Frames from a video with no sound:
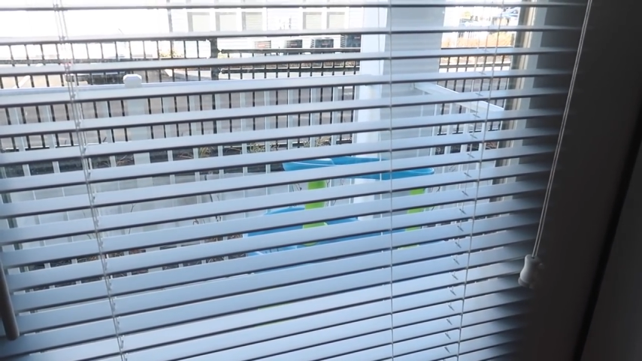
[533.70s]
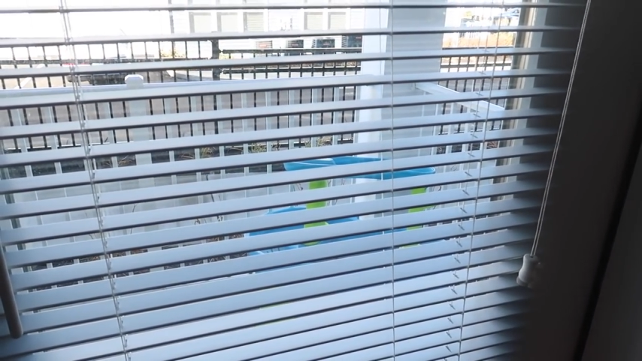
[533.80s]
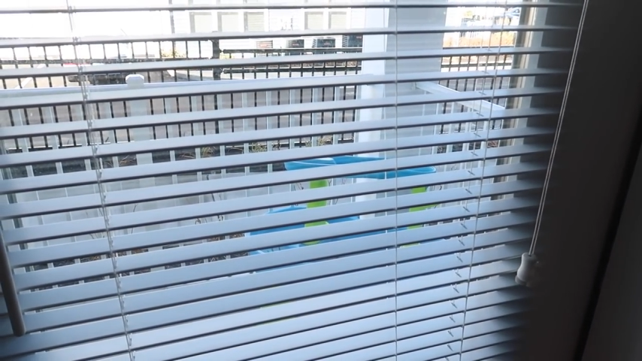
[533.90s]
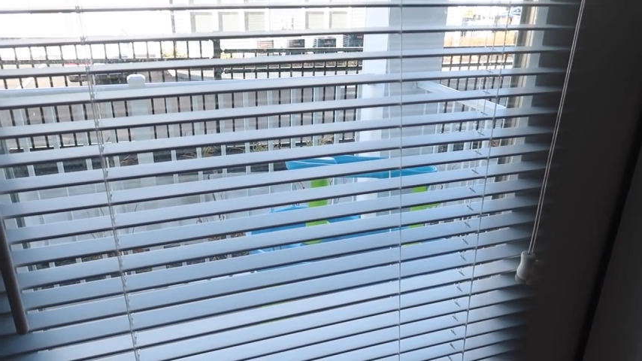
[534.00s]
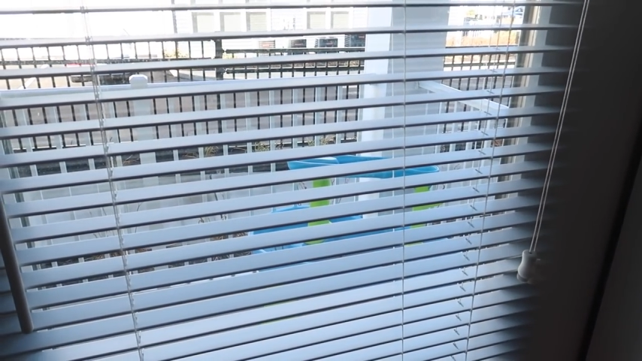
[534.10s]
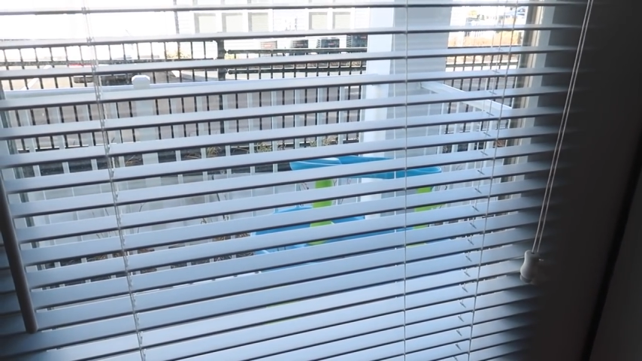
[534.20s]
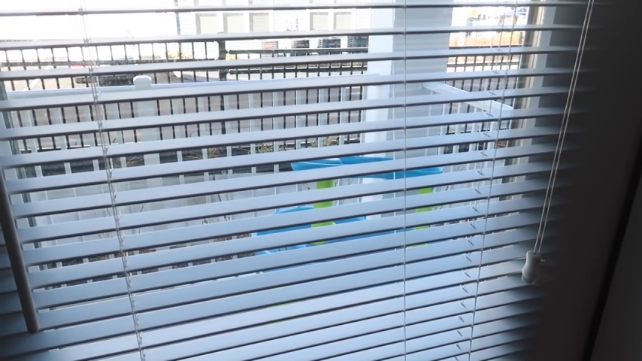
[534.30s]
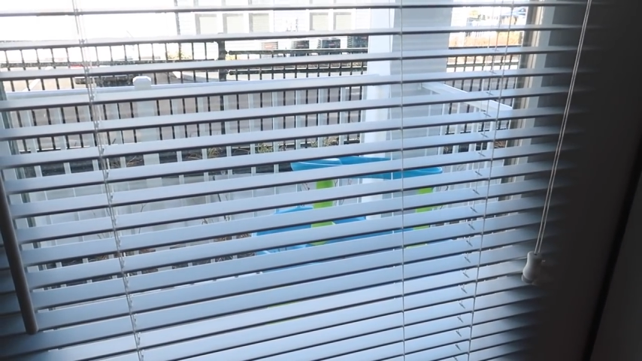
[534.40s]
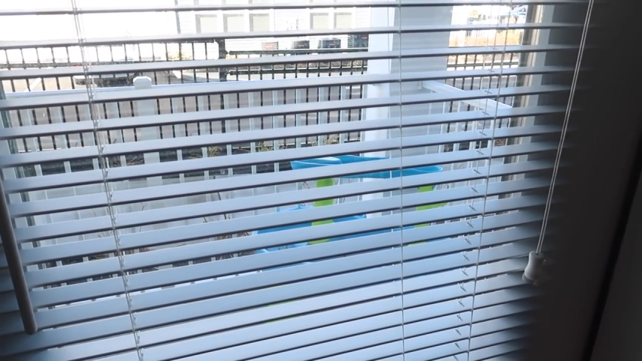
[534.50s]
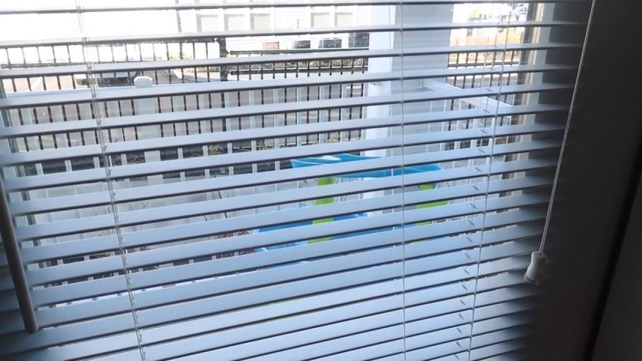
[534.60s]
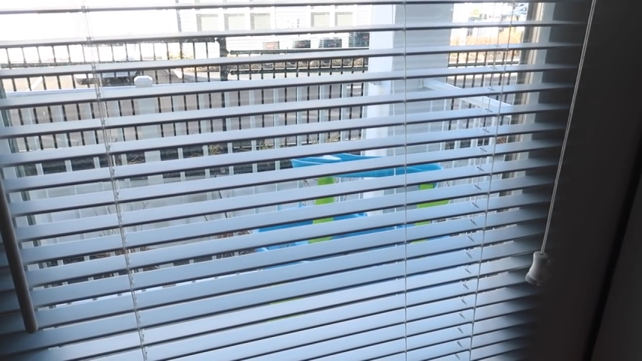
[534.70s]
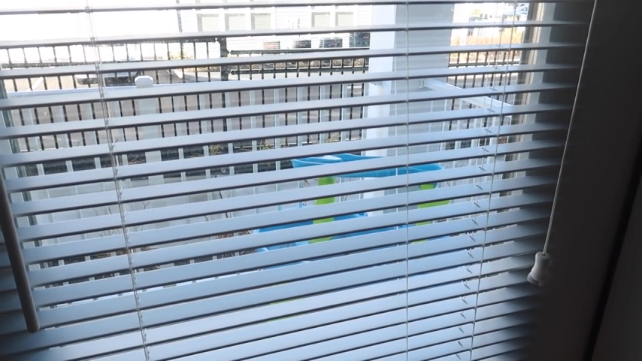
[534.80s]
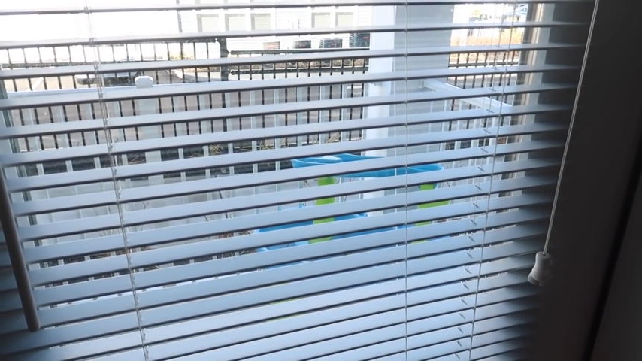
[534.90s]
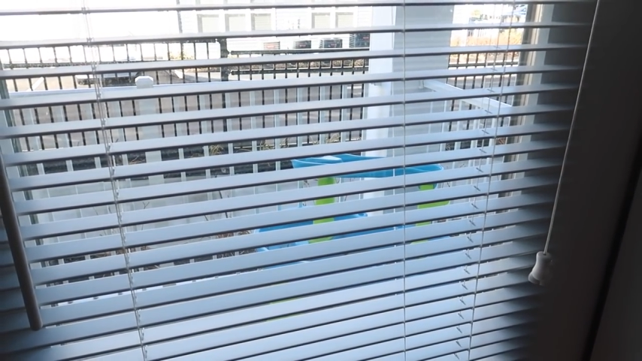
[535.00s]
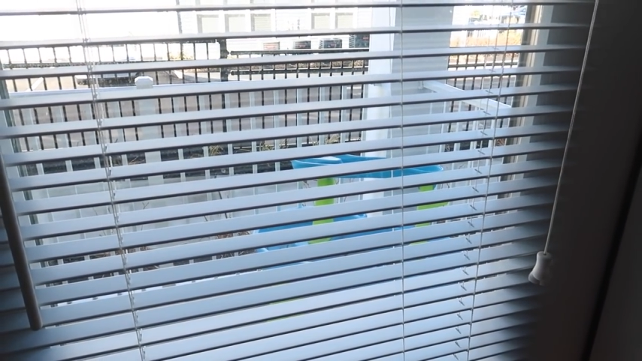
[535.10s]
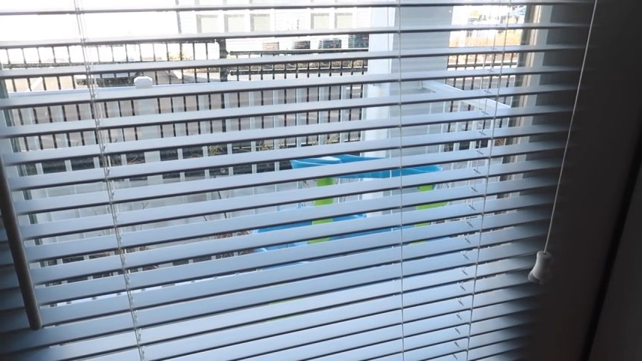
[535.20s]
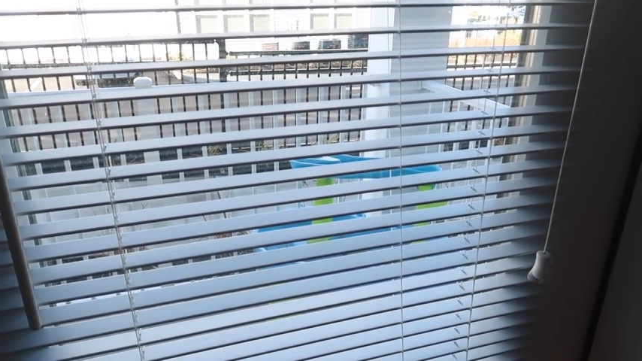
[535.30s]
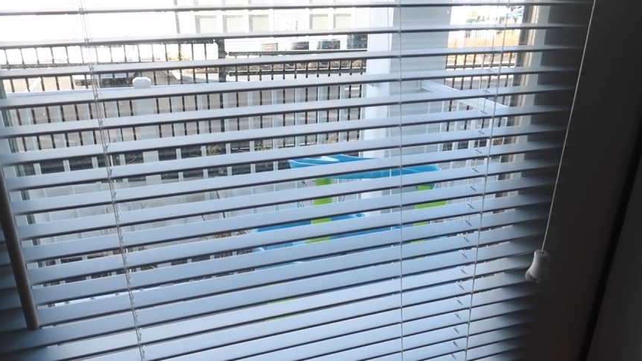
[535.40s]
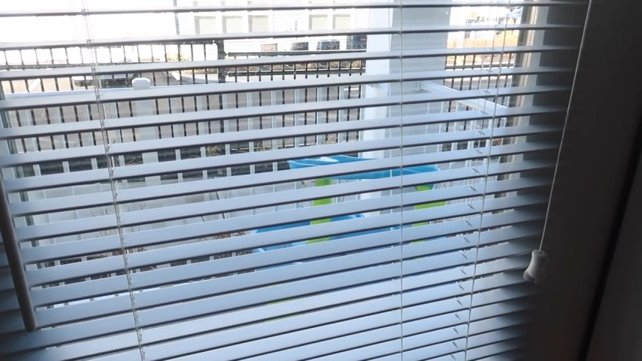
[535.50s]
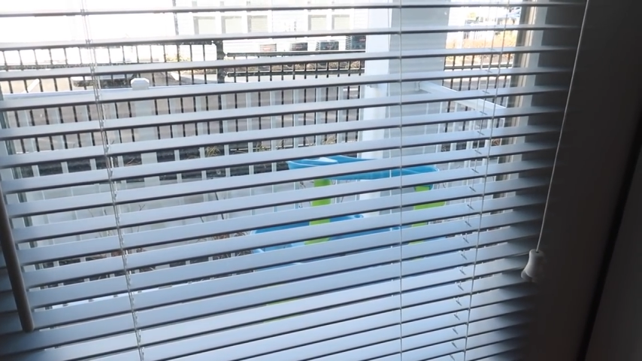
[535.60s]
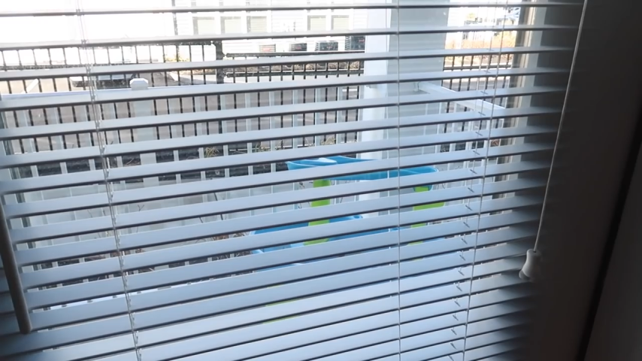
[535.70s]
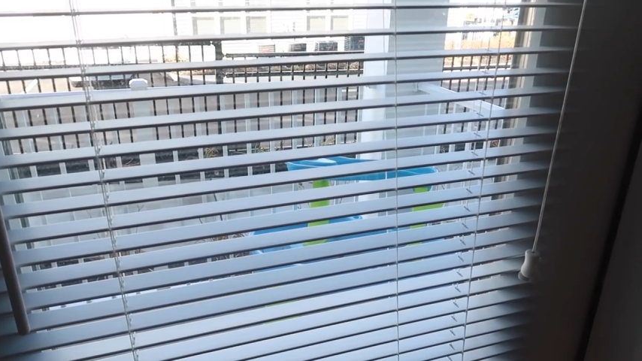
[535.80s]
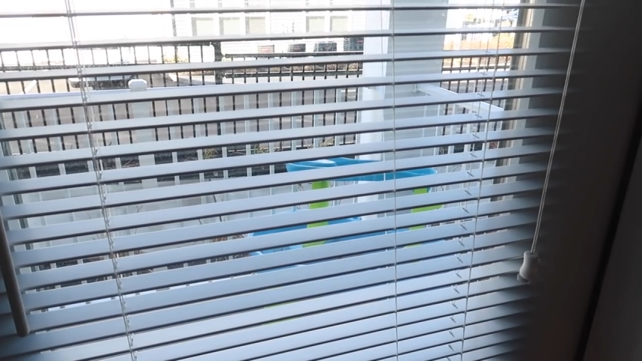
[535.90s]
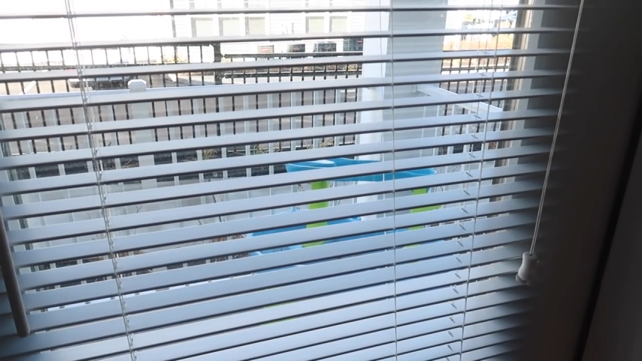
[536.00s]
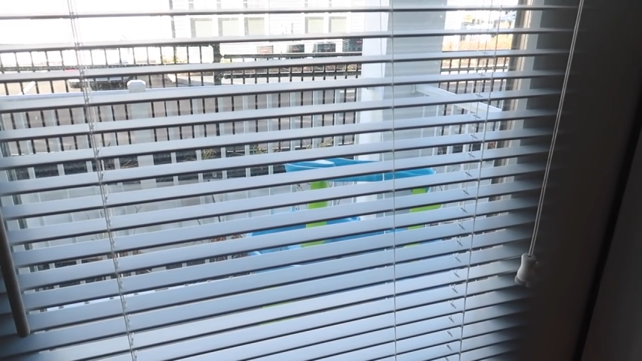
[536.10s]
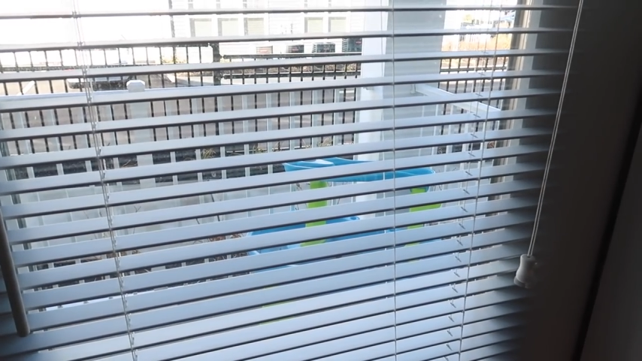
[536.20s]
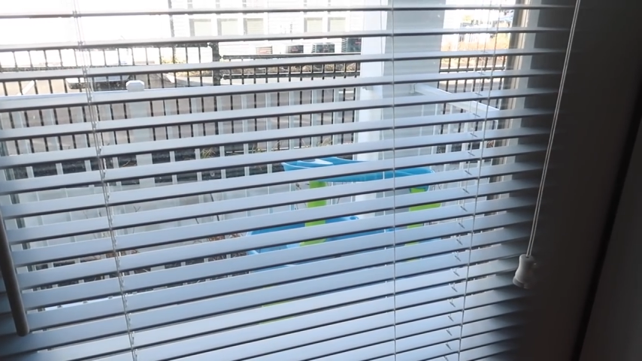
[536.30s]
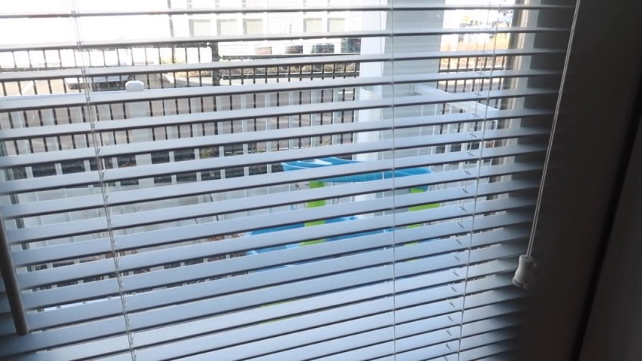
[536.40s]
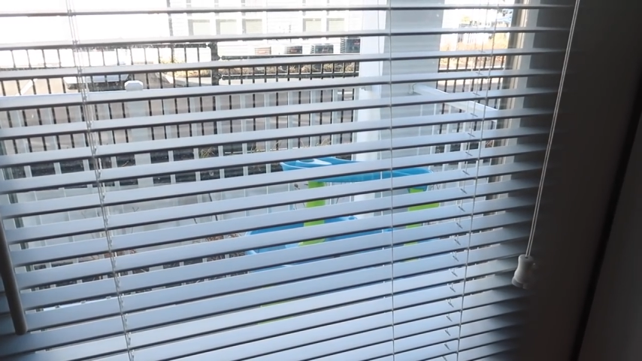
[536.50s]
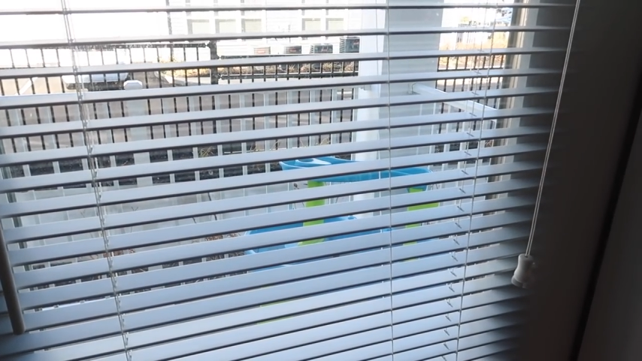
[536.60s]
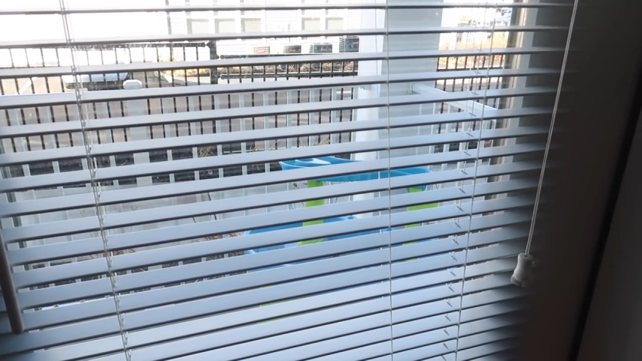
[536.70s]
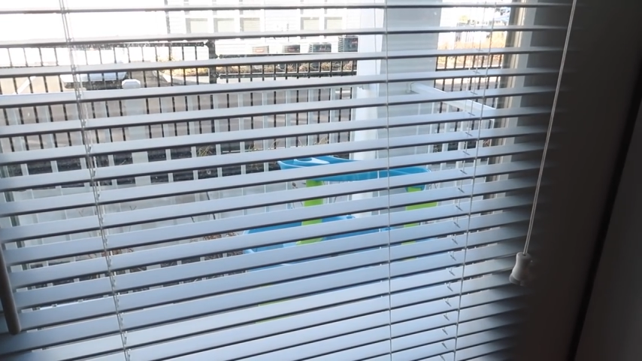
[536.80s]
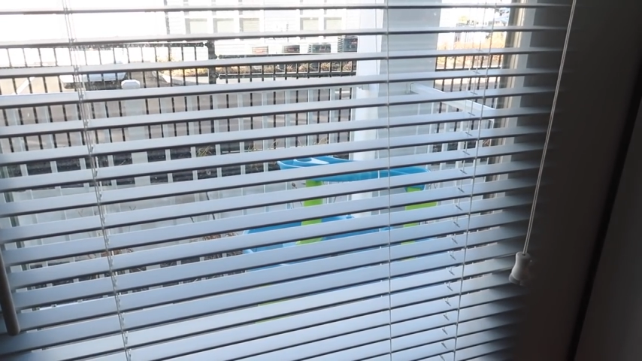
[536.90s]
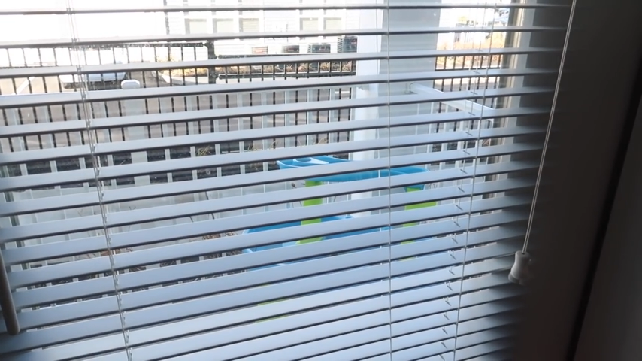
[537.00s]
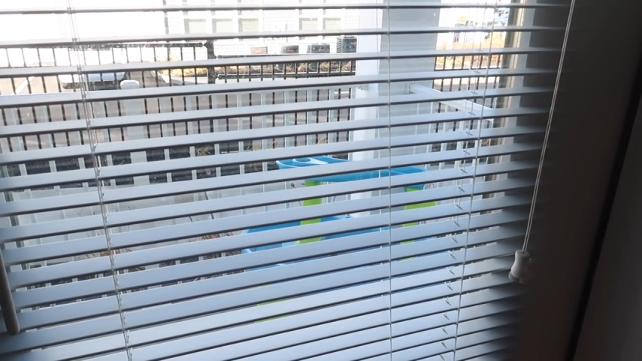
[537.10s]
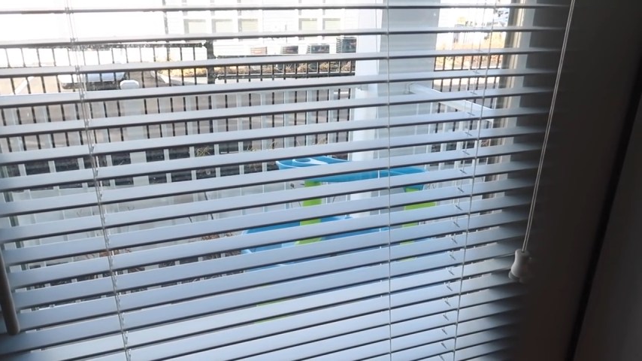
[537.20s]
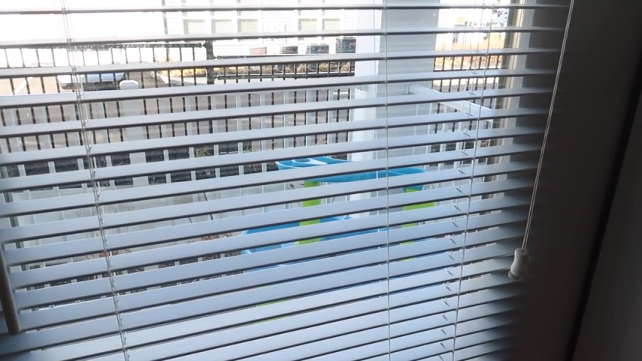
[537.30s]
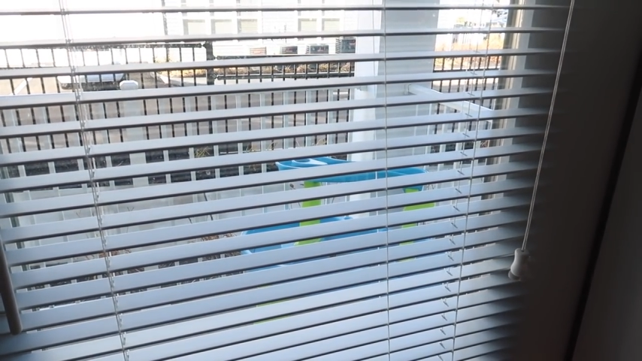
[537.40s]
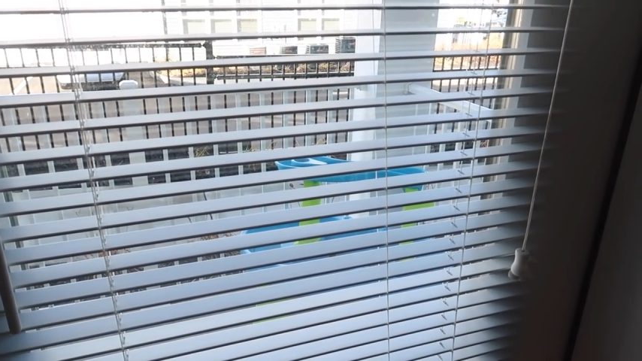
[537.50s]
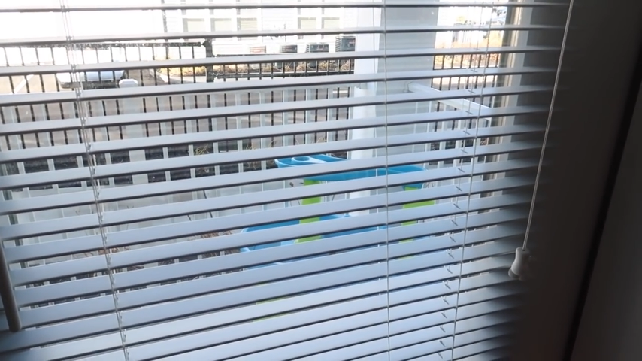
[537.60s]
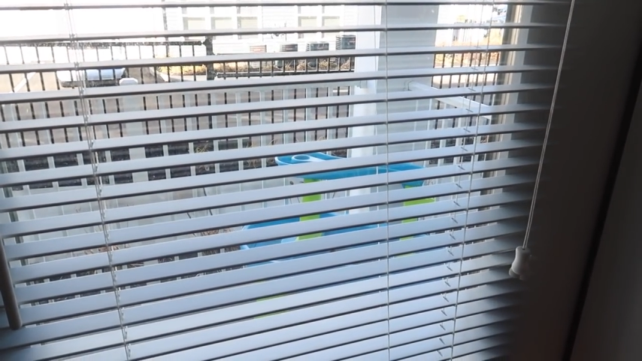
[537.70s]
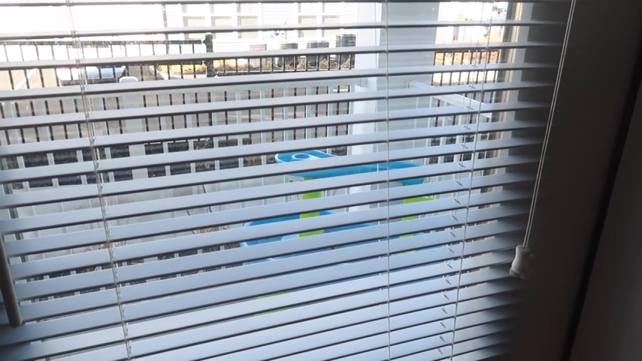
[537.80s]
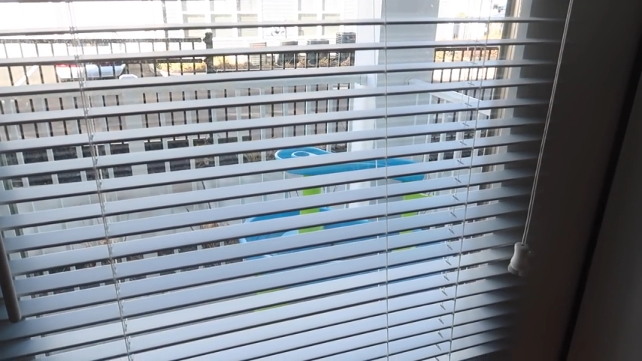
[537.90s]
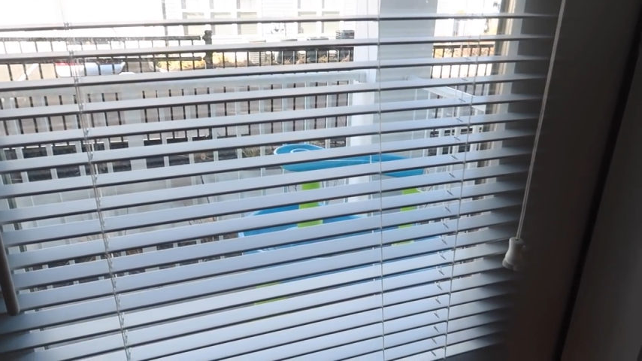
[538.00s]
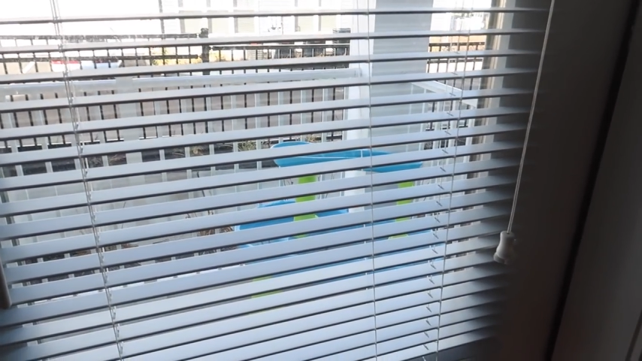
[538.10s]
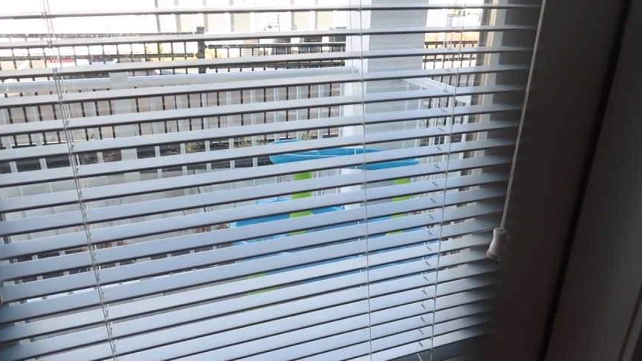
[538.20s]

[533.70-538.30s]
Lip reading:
No face is visible, so there are no lips to read.